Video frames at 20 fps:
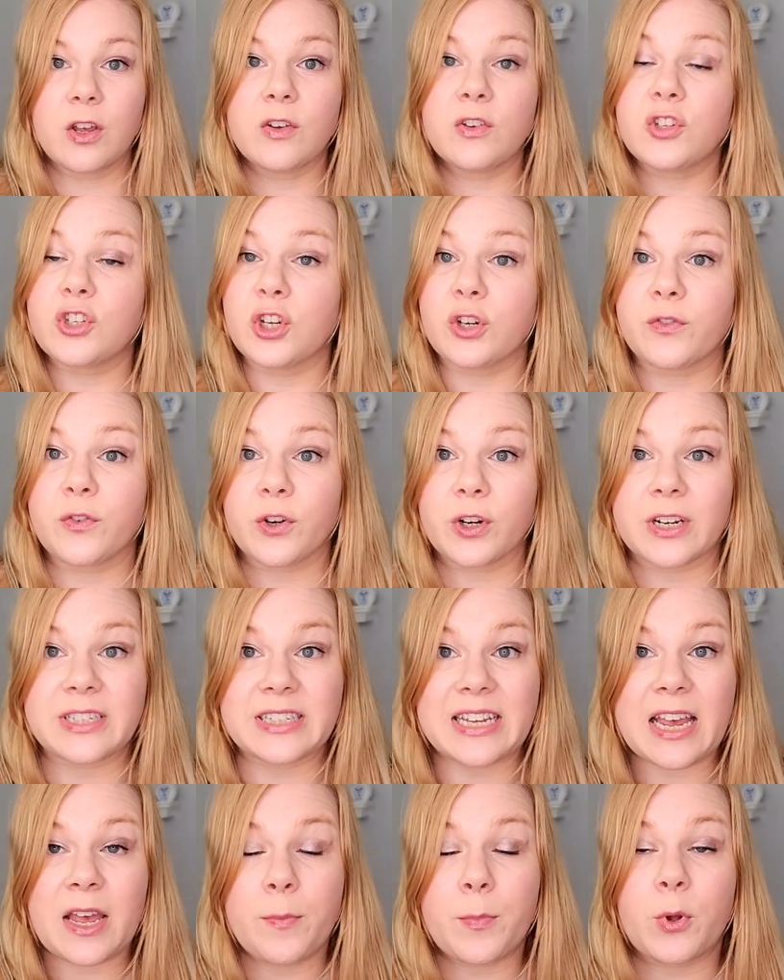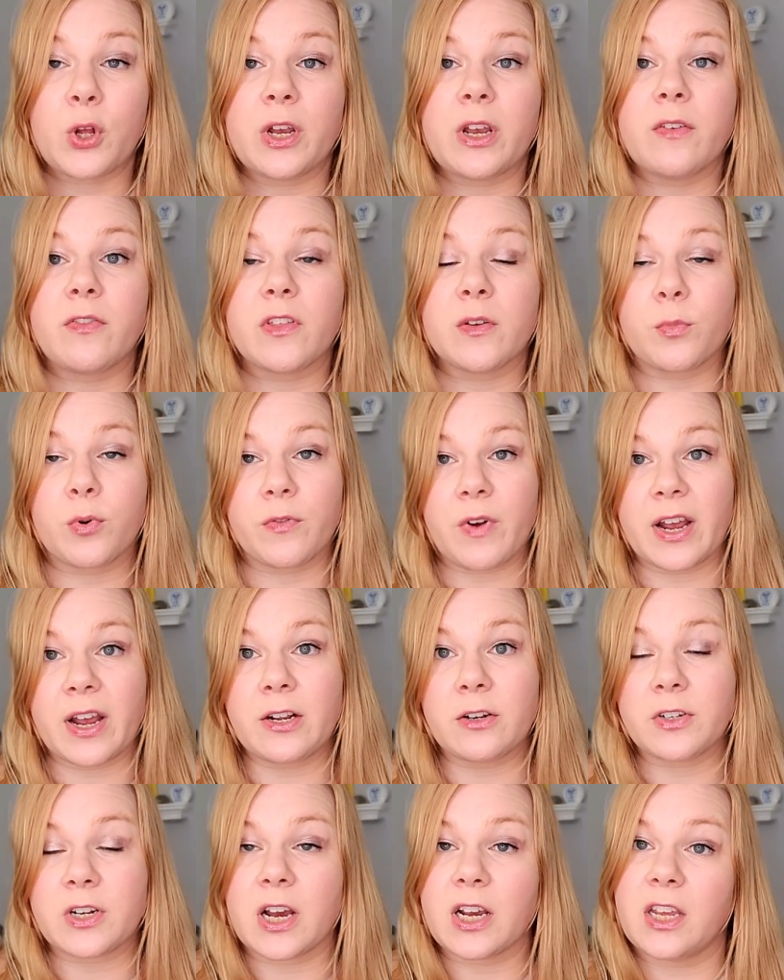So for example, if the
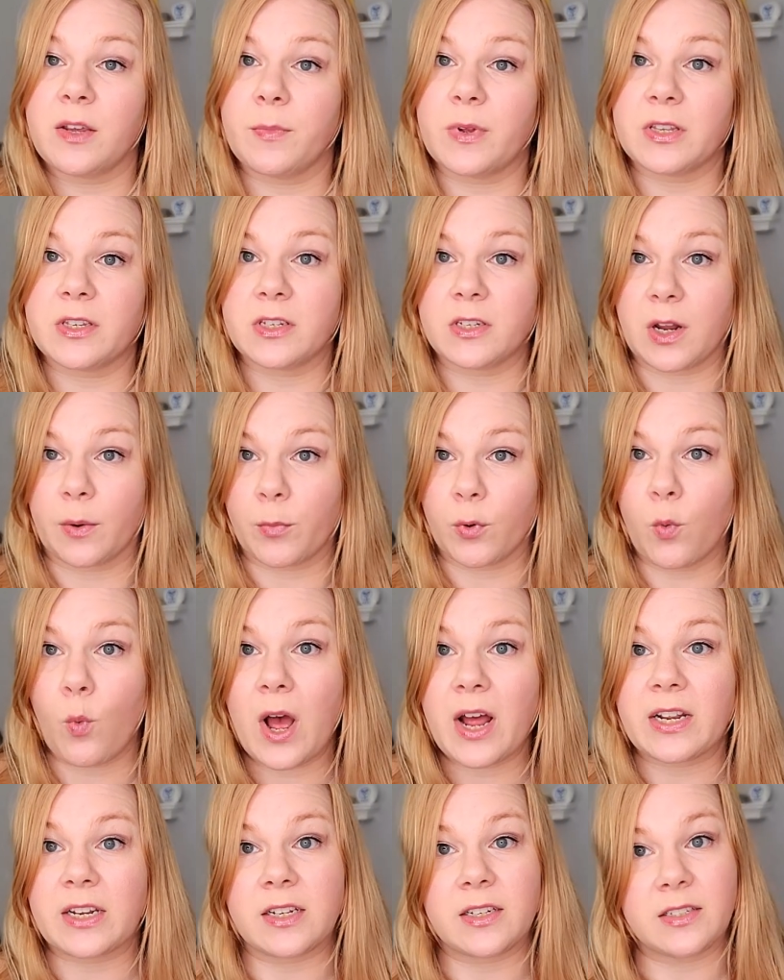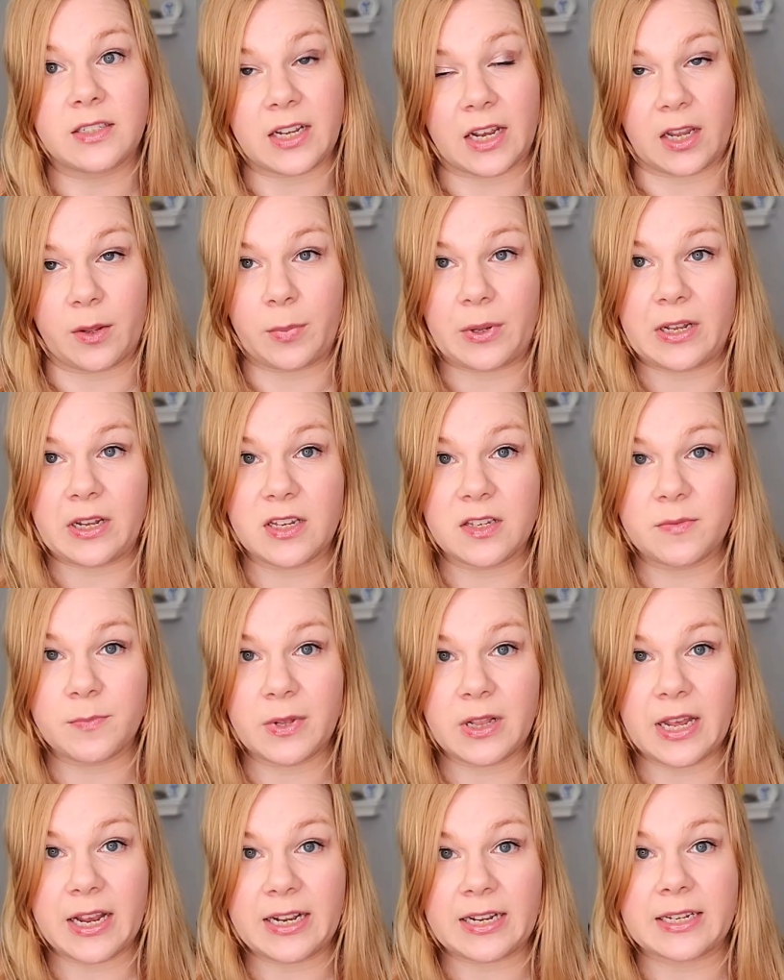provider documents number one, diabetes
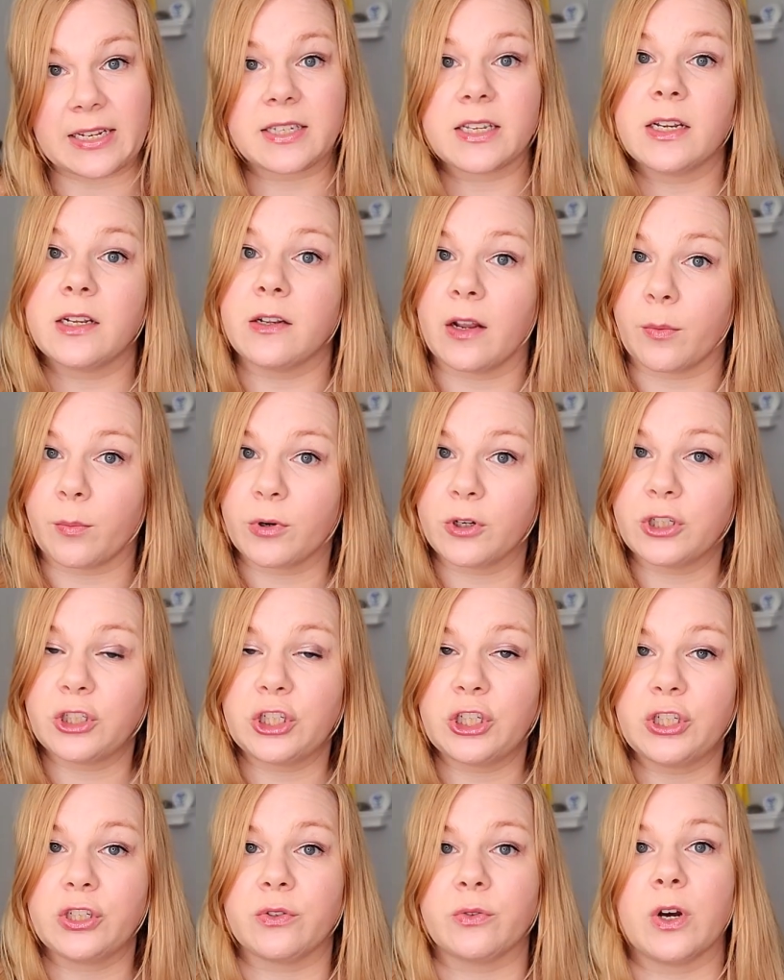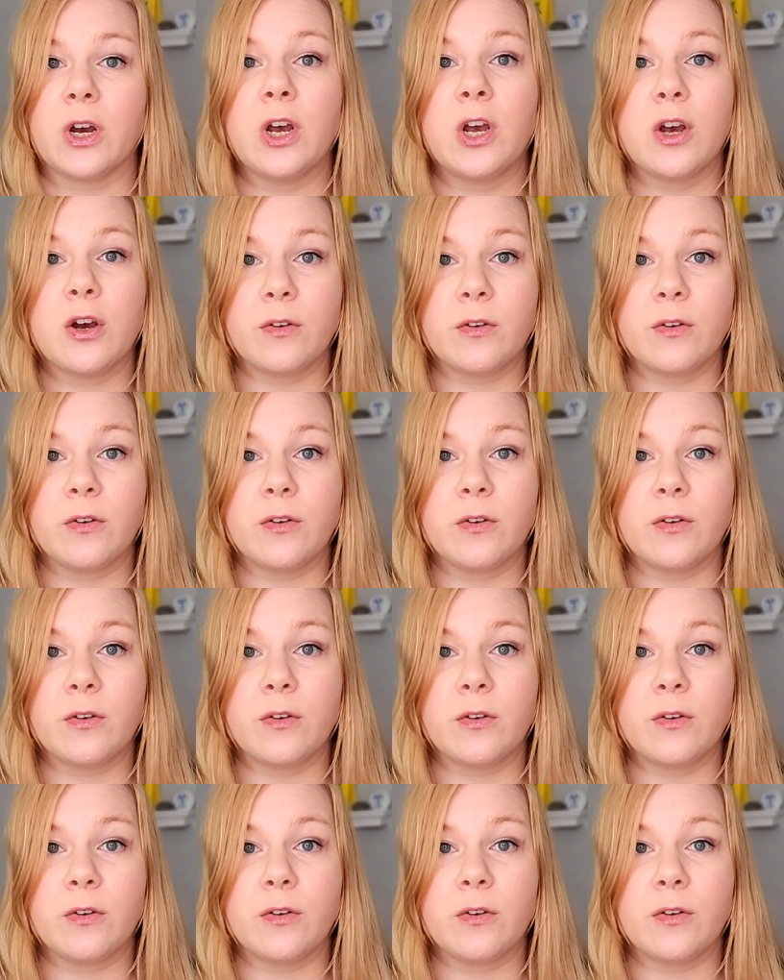mellitus, number two,